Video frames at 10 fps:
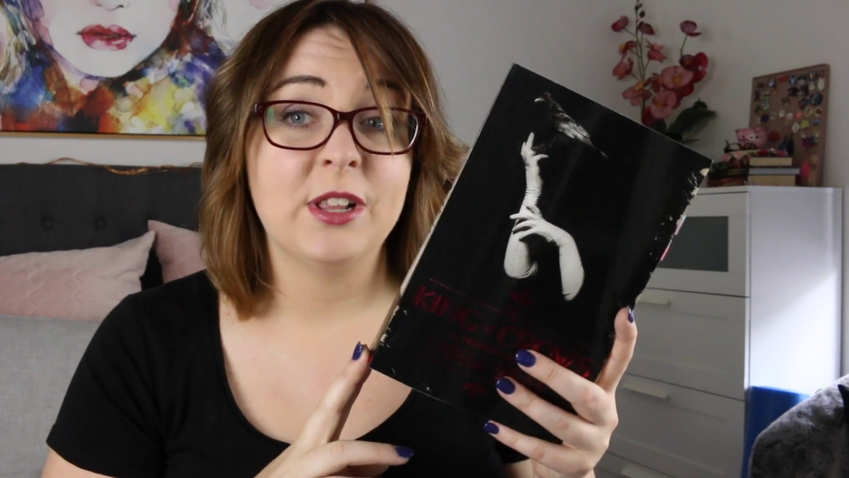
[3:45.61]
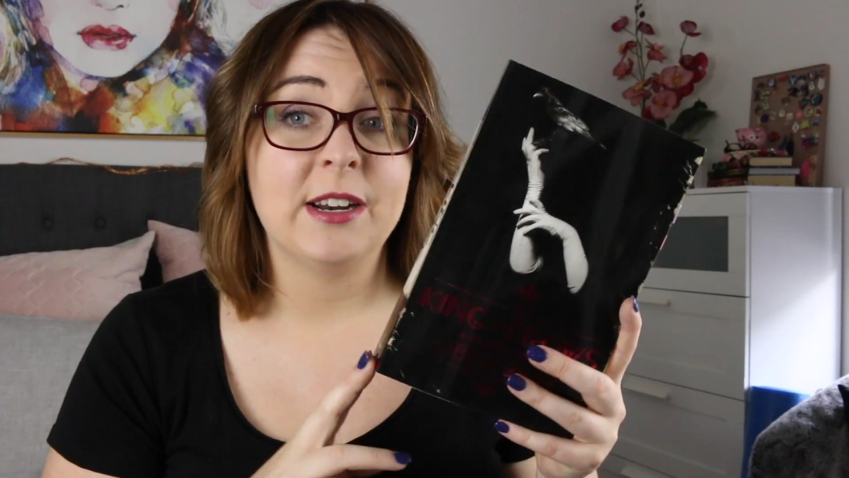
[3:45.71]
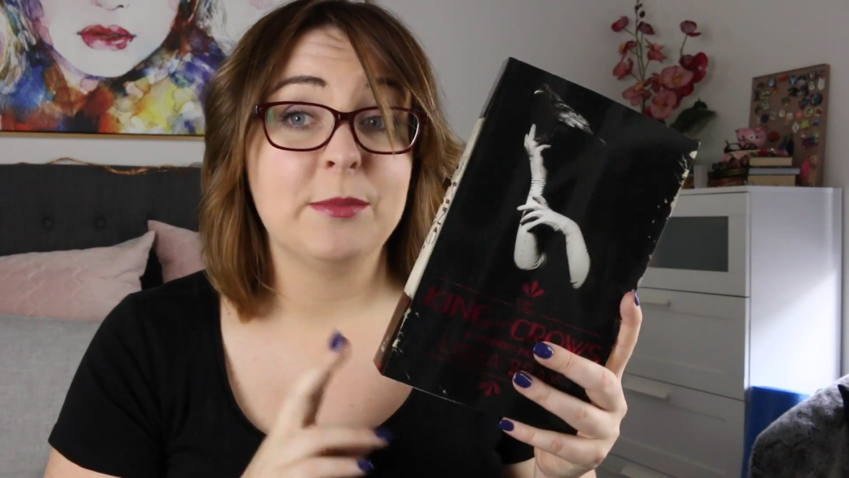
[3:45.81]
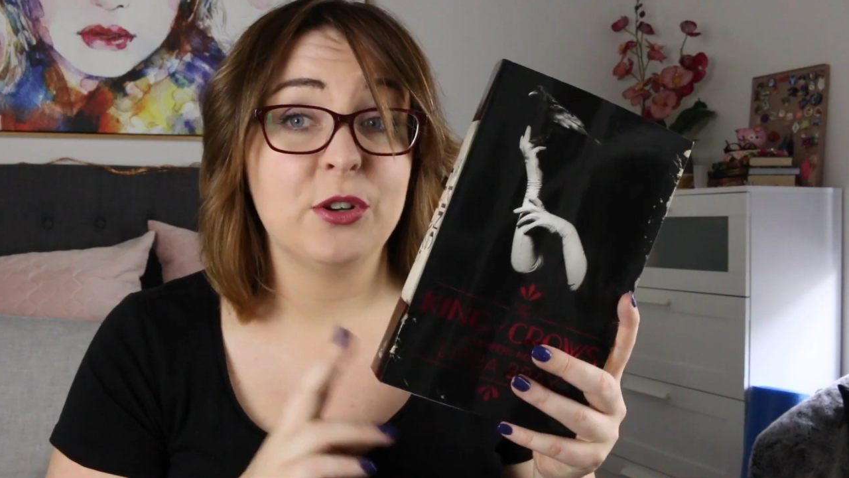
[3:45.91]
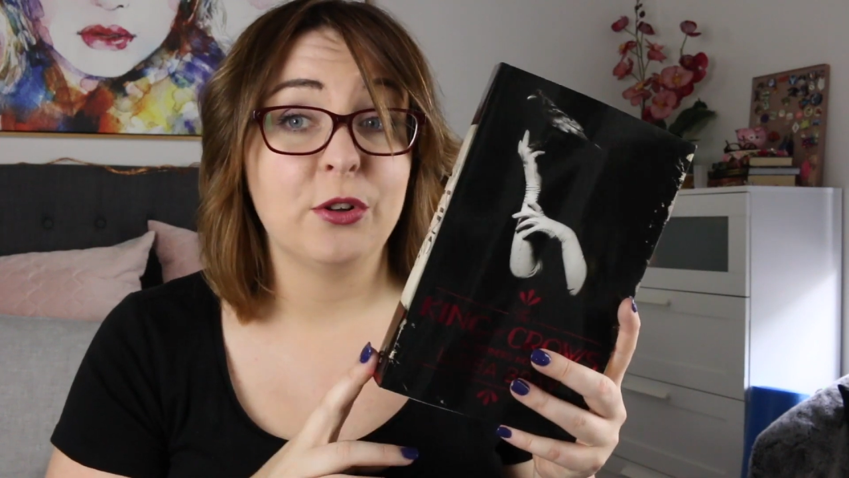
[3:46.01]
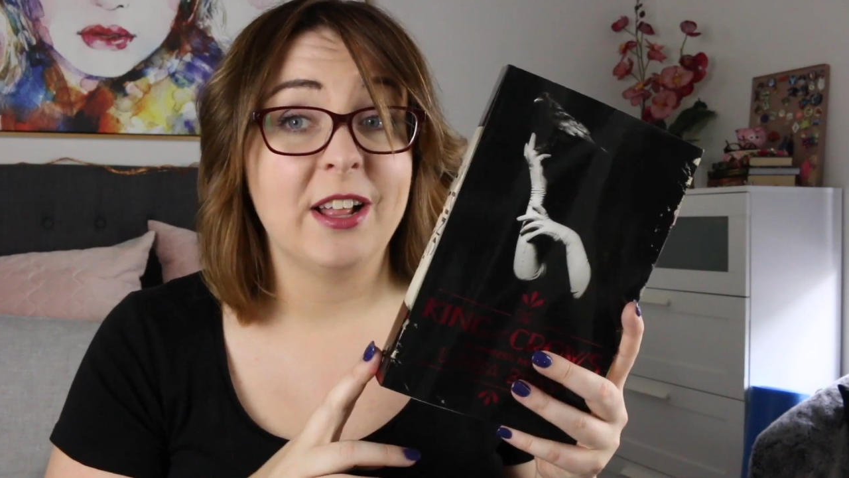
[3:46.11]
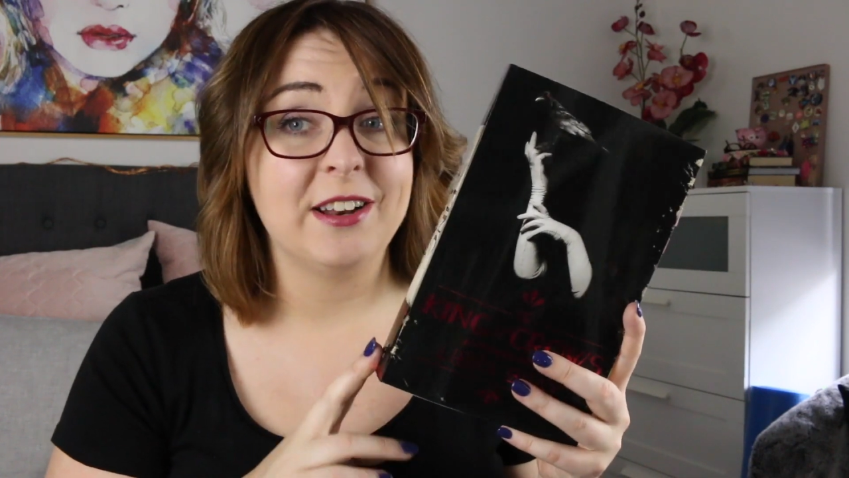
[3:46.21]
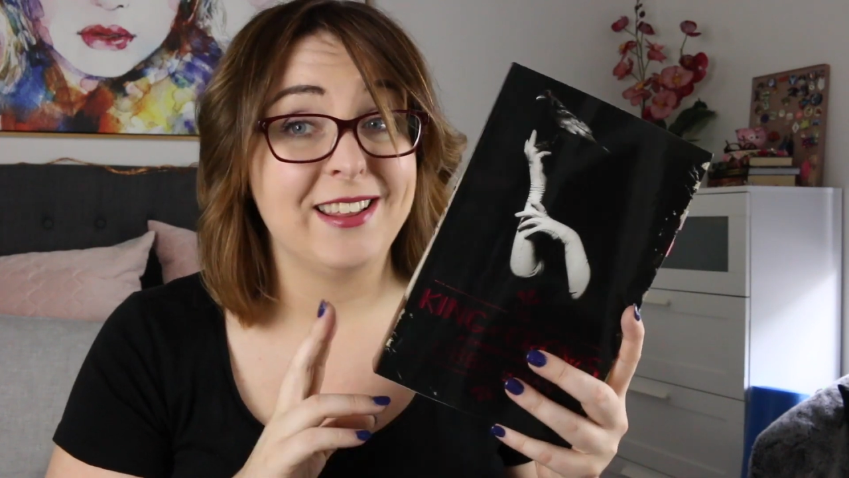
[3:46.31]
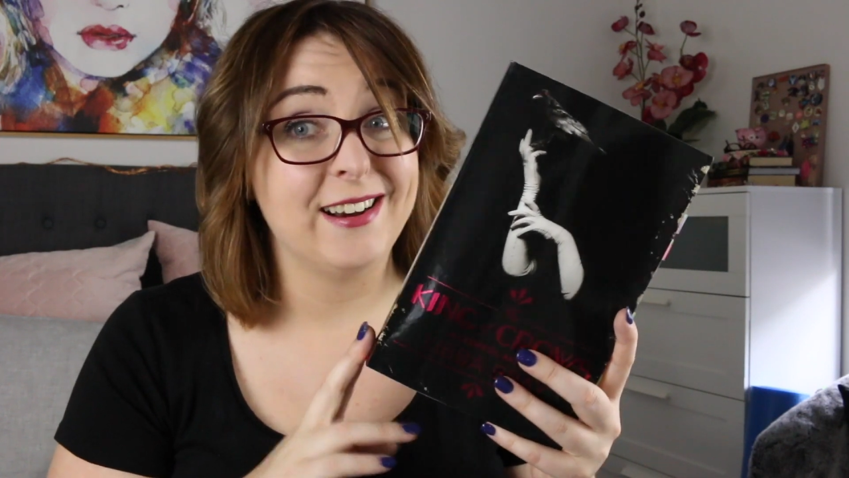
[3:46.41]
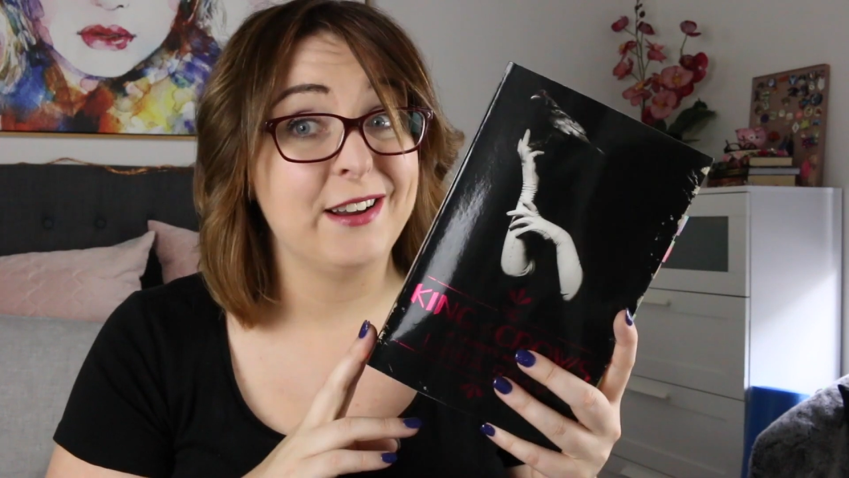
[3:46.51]
and I'm so
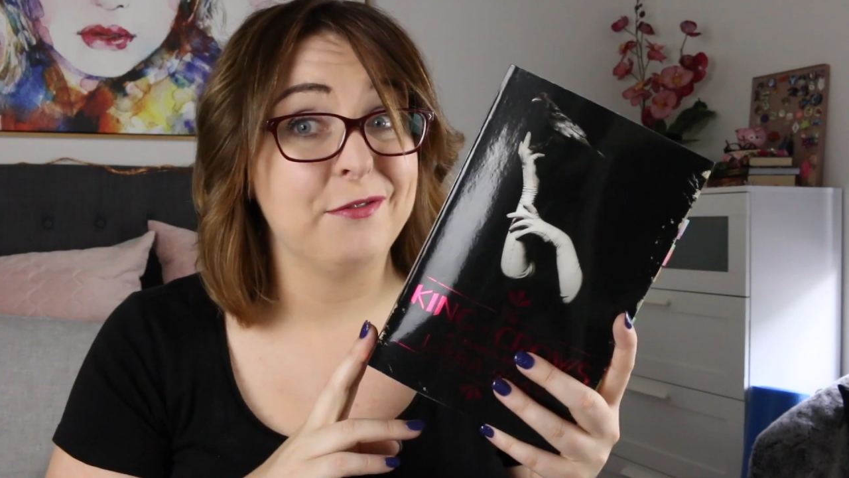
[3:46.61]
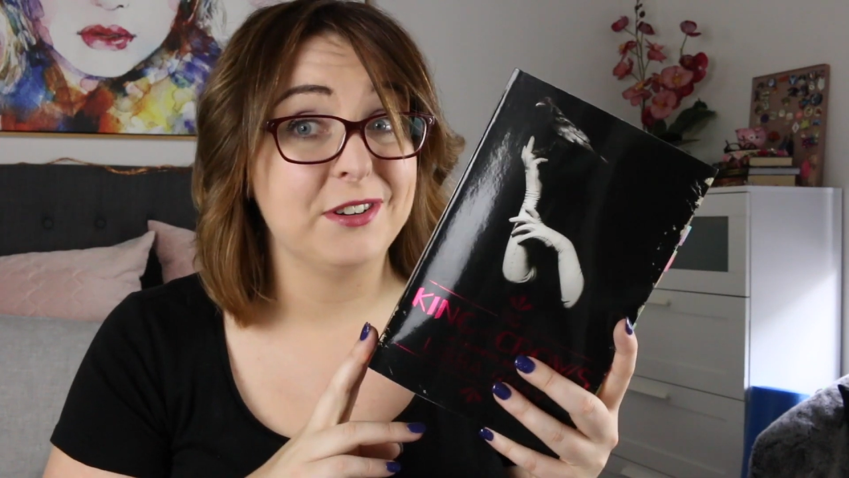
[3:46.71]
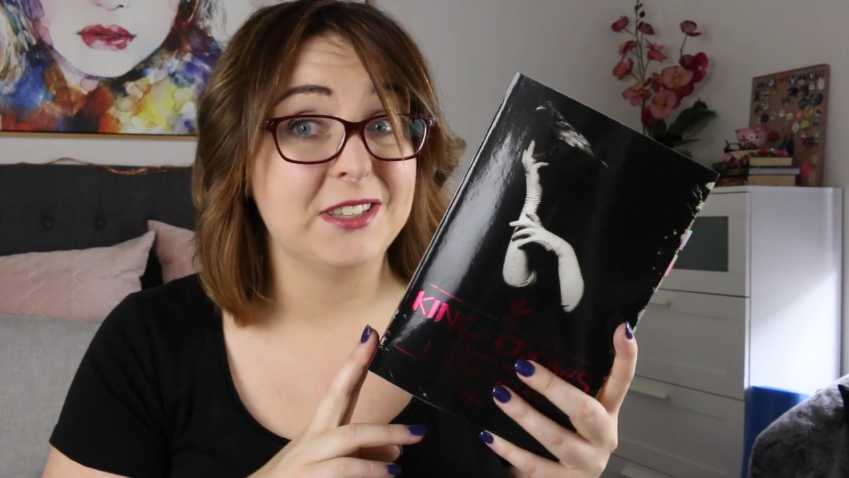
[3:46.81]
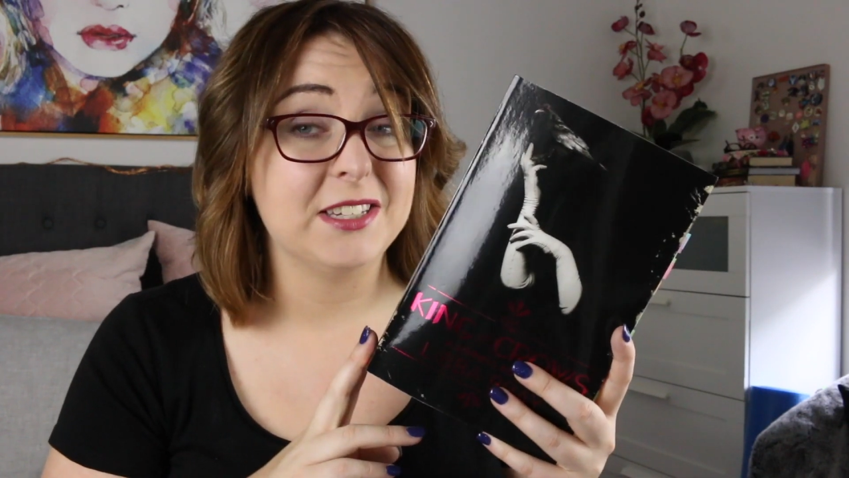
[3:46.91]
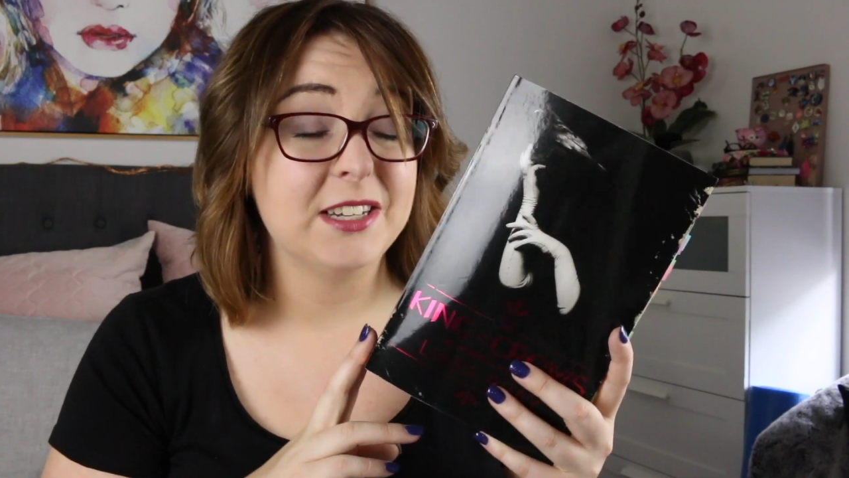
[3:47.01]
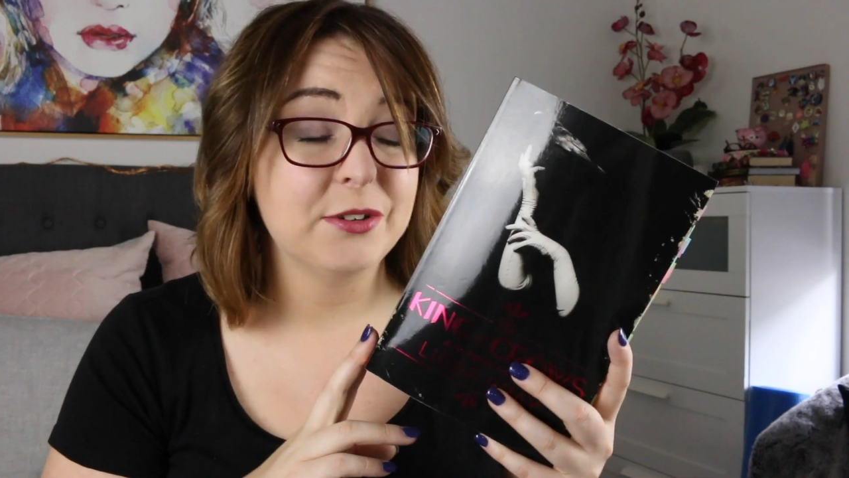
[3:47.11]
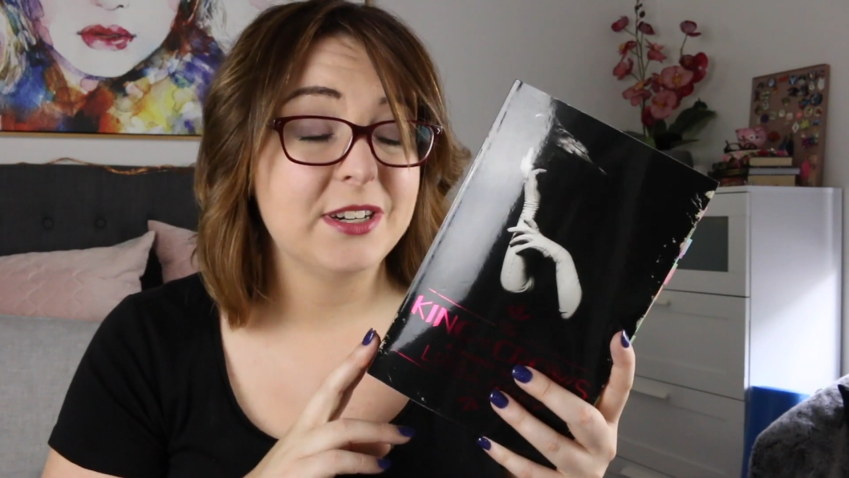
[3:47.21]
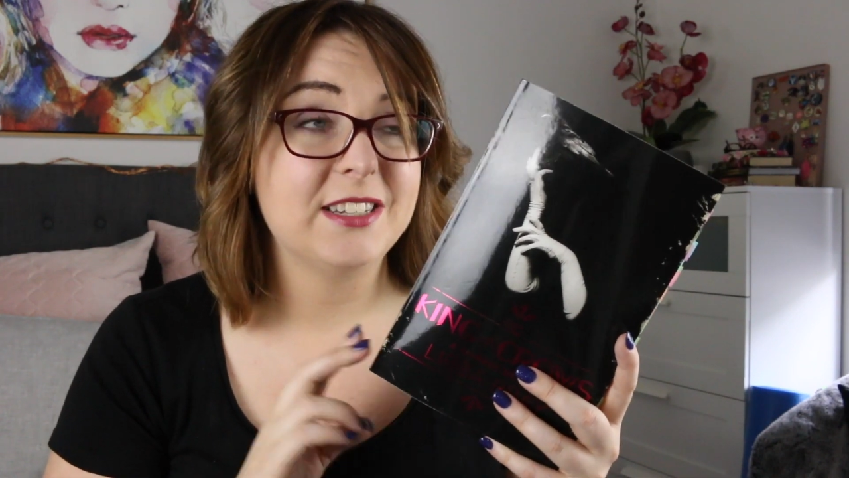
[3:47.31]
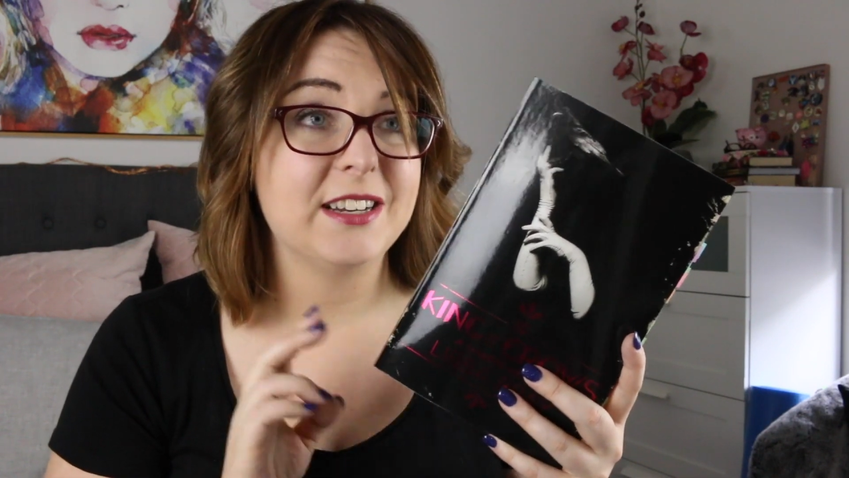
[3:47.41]
glad that I have read this series.